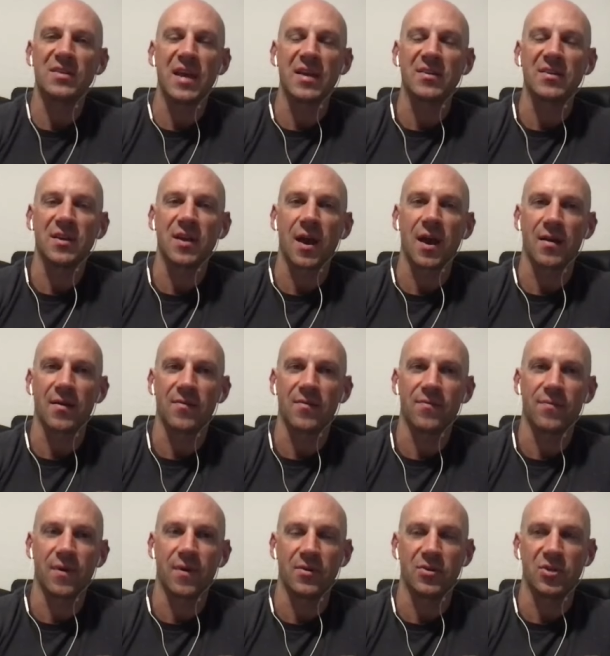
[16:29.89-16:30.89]
take to kind of
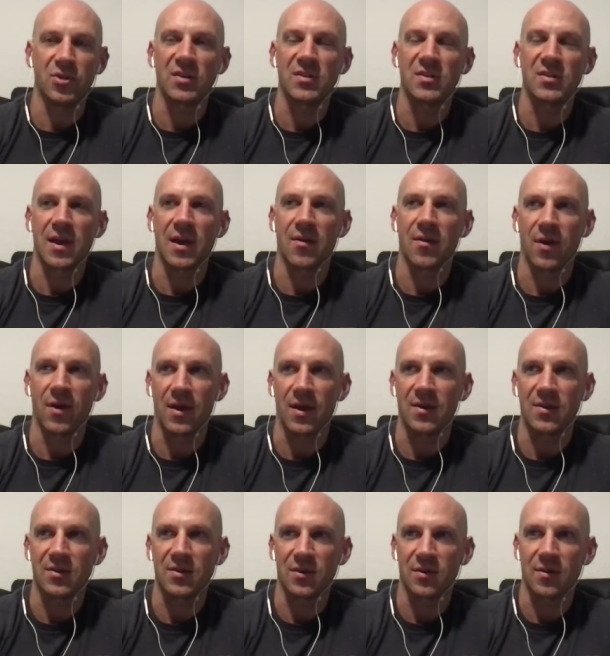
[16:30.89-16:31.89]
adjust to that, right?
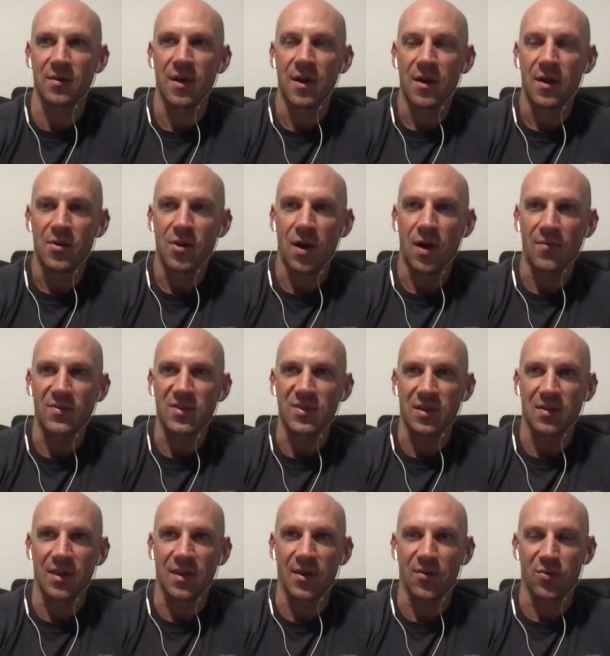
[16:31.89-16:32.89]
Because you're you're obviously
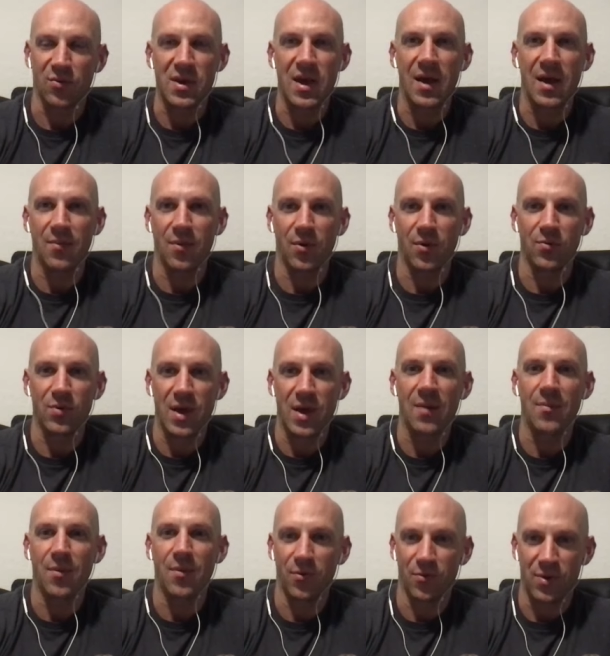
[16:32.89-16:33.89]
in like rehab mode,
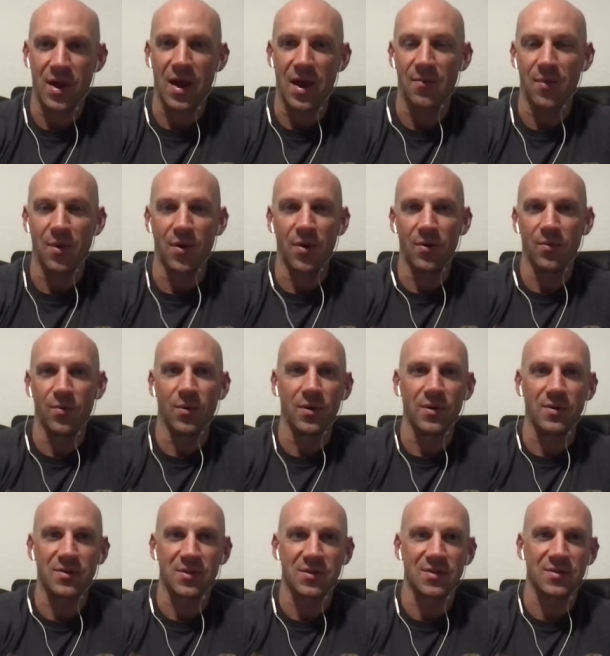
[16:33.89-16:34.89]
rehab mode, rehab mode, where
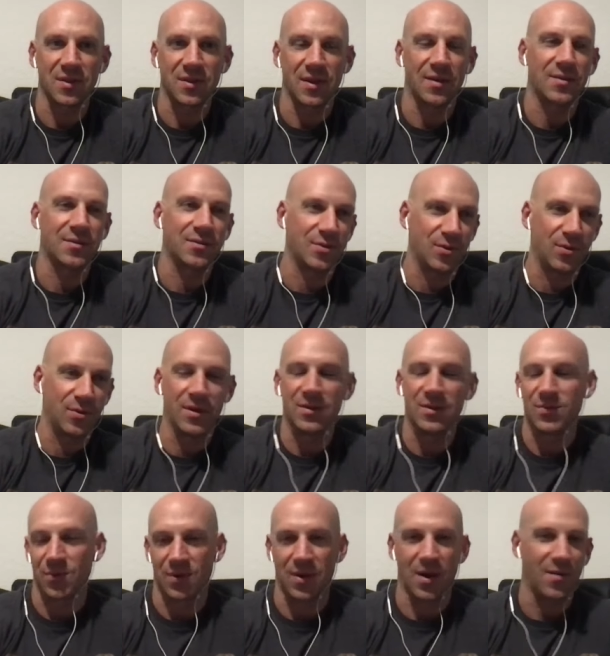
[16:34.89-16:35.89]
it's just like do
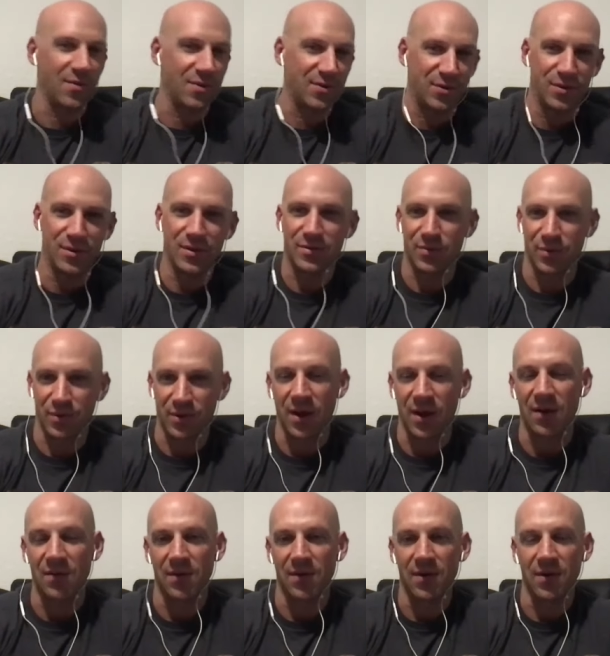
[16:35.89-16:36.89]
this, recover, do this,
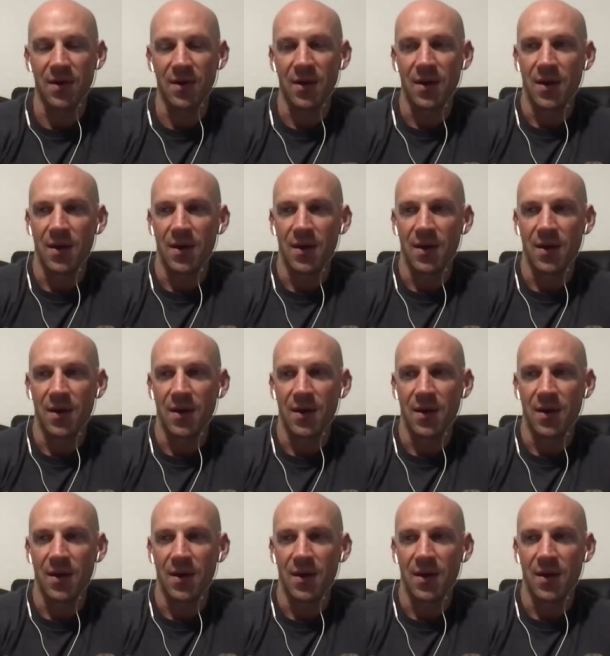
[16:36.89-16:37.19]
recover,